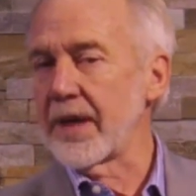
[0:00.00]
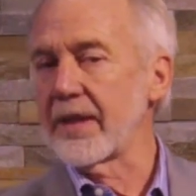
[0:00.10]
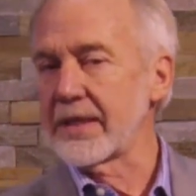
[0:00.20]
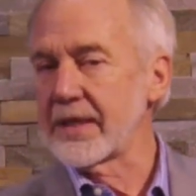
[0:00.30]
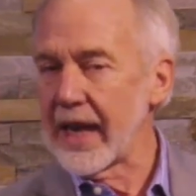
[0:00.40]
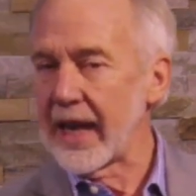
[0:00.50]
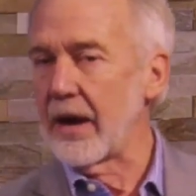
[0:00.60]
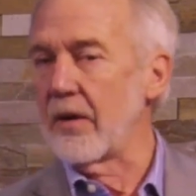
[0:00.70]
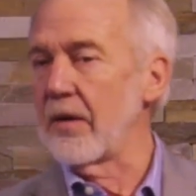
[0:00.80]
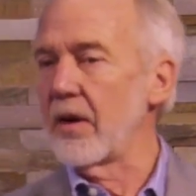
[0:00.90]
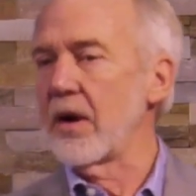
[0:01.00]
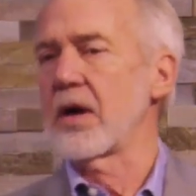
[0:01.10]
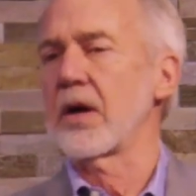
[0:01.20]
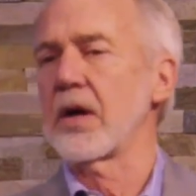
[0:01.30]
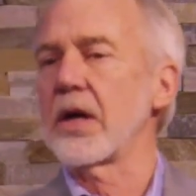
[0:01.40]
by the Tao
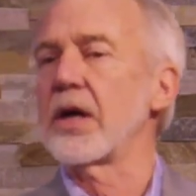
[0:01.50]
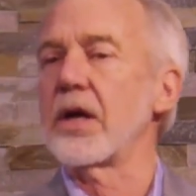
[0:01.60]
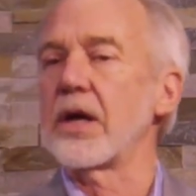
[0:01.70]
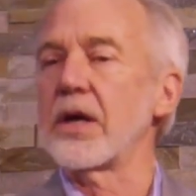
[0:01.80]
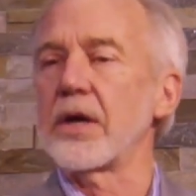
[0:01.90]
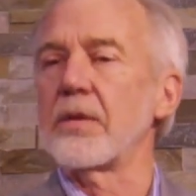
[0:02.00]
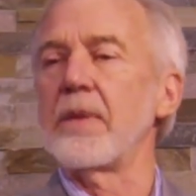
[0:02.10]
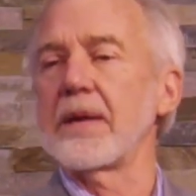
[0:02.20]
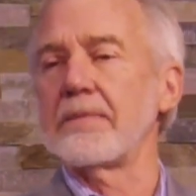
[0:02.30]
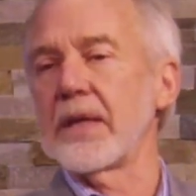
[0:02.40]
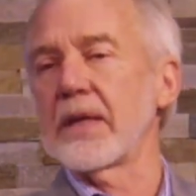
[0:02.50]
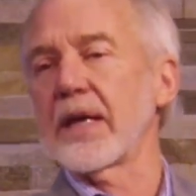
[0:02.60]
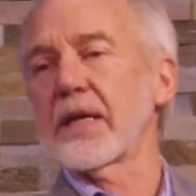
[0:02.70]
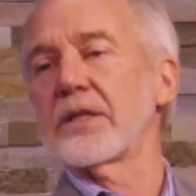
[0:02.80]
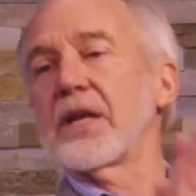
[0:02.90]
might be
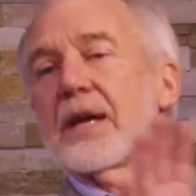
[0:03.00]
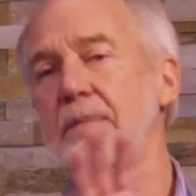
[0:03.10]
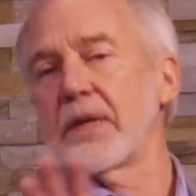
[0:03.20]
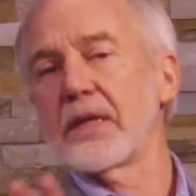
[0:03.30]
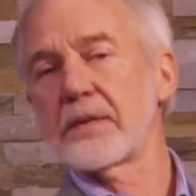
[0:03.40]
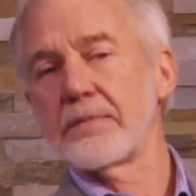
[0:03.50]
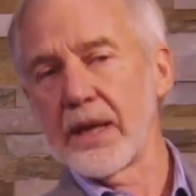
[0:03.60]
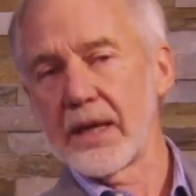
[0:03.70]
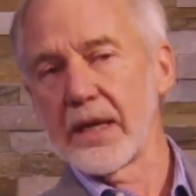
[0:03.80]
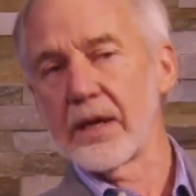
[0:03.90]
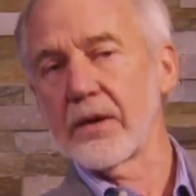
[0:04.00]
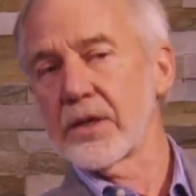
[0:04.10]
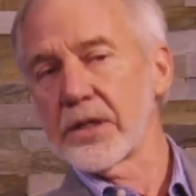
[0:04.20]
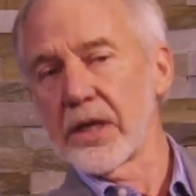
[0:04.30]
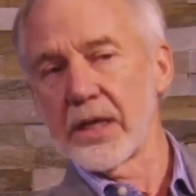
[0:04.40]
like a Japanese painting or
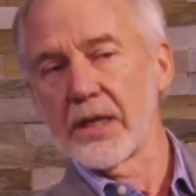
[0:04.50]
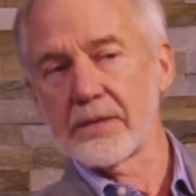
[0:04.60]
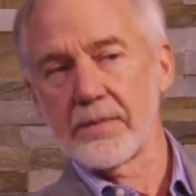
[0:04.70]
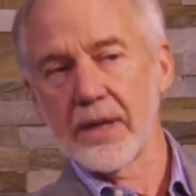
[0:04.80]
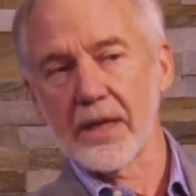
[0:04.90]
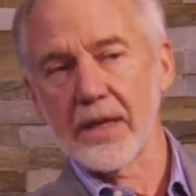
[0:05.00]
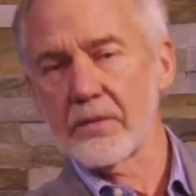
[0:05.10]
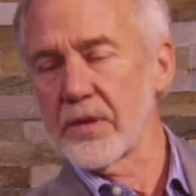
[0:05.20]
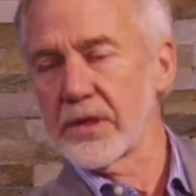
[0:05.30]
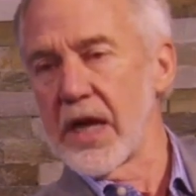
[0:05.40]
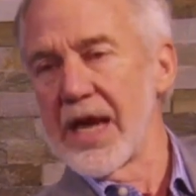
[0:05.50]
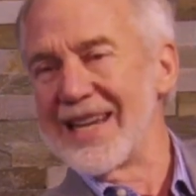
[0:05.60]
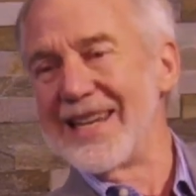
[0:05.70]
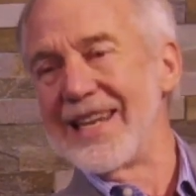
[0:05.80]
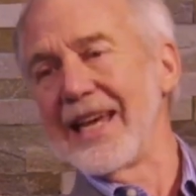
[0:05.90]
a Chinese painting in which
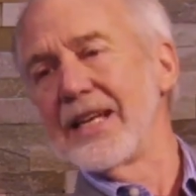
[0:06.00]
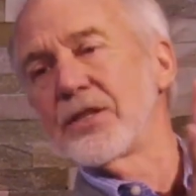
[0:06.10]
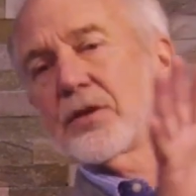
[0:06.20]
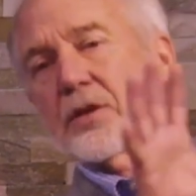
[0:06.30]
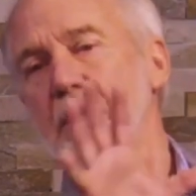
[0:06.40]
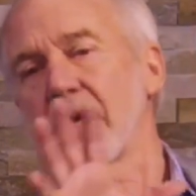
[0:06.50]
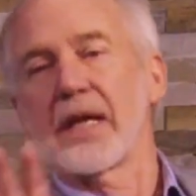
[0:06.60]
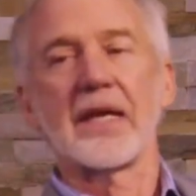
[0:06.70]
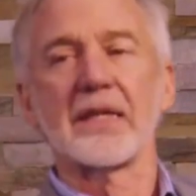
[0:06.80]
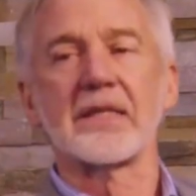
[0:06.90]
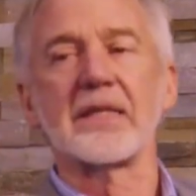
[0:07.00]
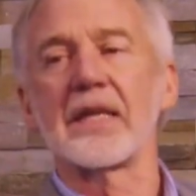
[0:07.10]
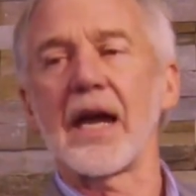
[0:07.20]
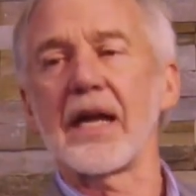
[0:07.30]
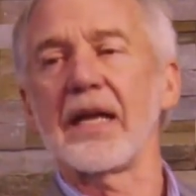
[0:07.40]
nature is
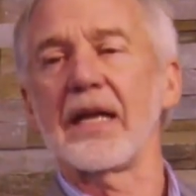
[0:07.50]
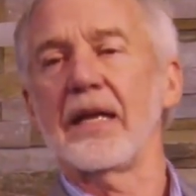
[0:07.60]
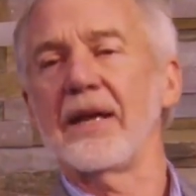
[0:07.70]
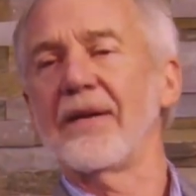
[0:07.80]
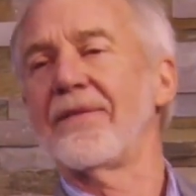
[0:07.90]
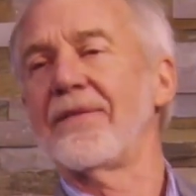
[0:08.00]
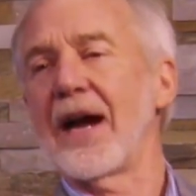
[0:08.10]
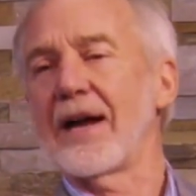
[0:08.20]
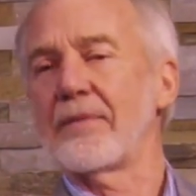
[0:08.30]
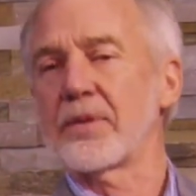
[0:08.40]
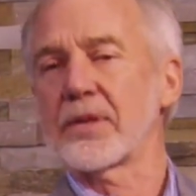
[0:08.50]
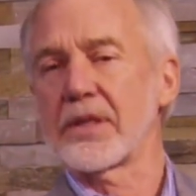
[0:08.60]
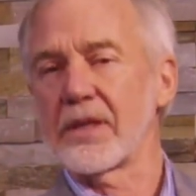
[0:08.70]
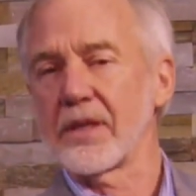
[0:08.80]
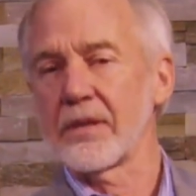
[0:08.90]
95%
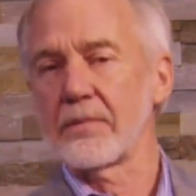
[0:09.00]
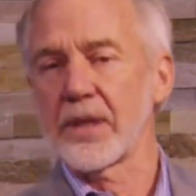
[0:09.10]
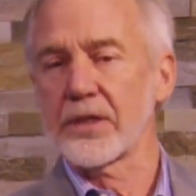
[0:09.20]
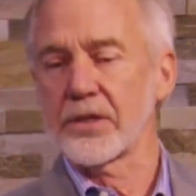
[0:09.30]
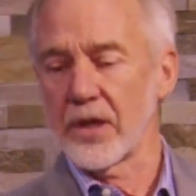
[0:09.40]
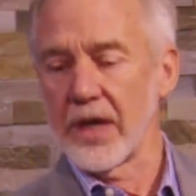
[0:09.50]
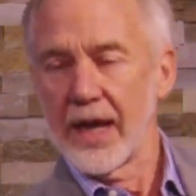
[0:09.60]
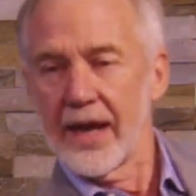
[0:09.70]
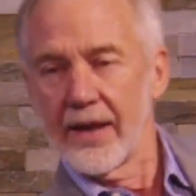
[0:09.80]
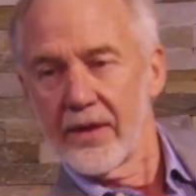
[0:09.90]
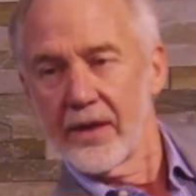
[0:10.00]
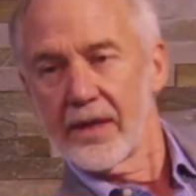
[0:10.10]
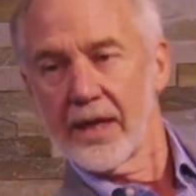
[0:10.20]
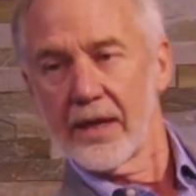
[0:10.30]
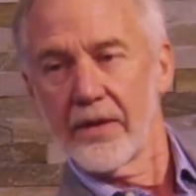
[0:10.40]
of the picture, and
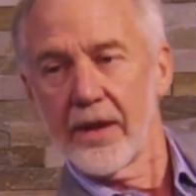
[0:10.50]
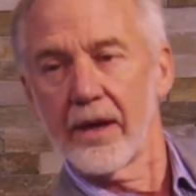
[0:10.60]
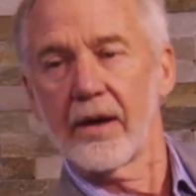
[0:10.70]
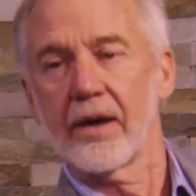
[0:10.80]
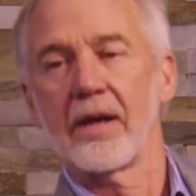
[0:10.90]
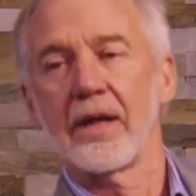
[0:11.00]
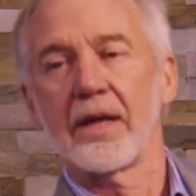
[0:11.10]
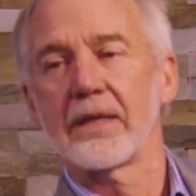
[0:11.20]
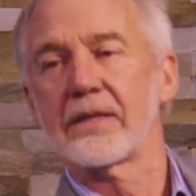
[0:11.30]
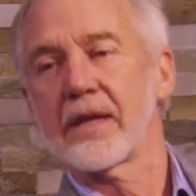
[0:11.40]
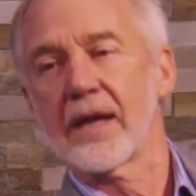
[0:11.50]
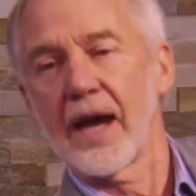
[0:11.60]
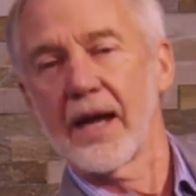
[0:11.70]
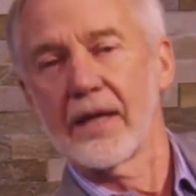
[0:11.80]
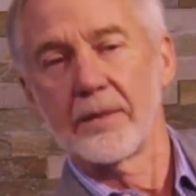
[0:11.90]
then down there is the
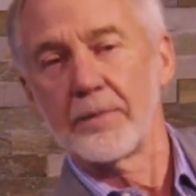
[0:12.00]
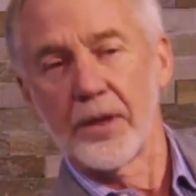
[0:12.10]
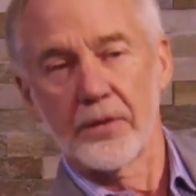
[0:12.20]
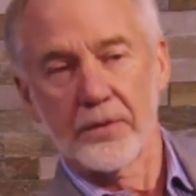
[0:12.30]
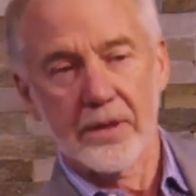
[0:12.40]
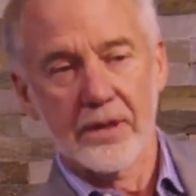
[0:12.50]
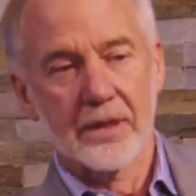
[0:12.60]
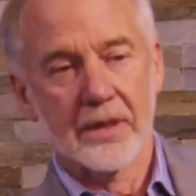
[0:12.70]
guy in the boat.